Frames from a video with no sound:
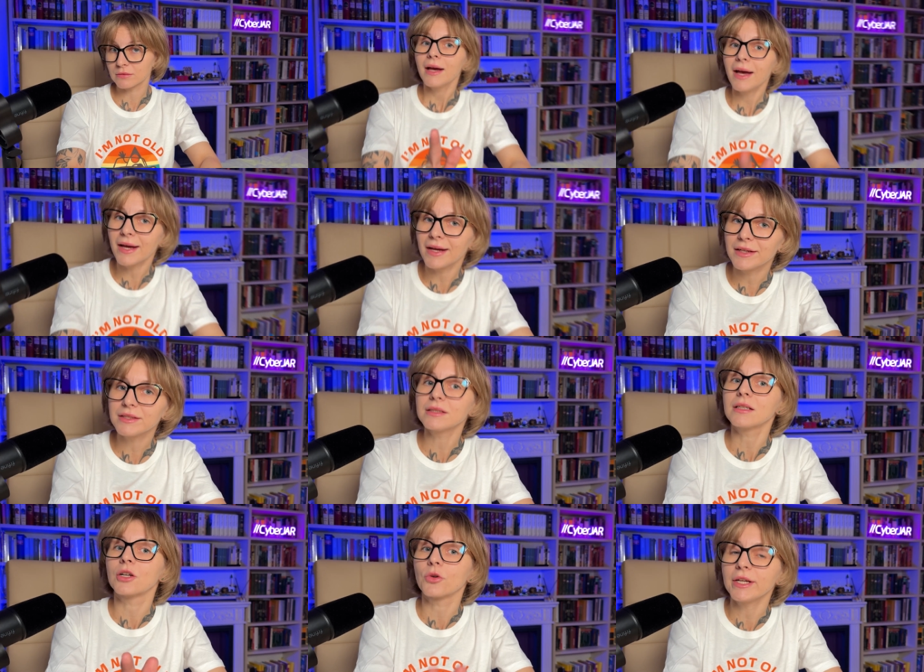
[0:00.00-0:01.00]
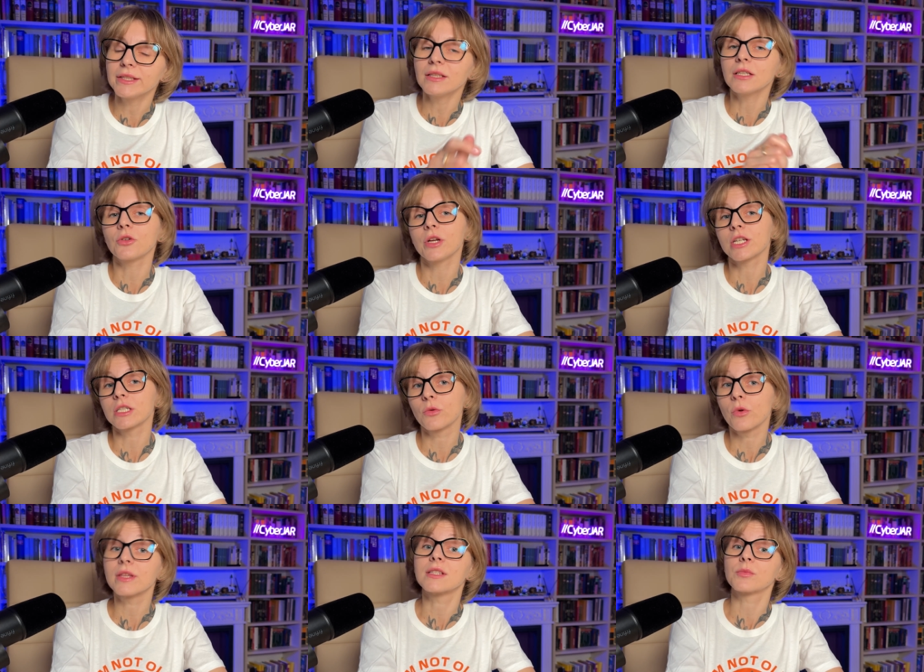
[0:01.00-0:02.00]
and great integration
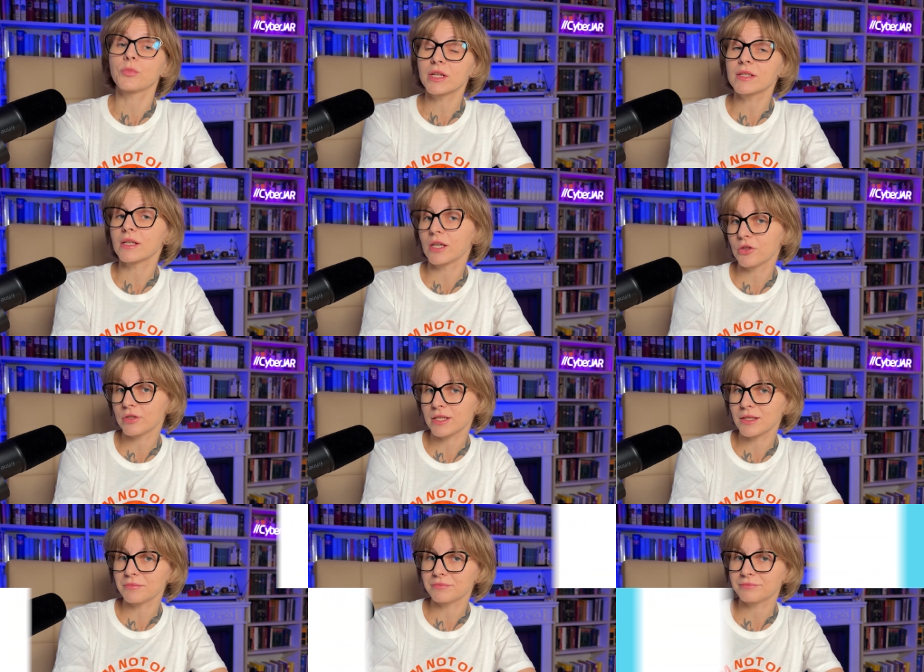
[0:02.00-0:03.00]
with Spring Security.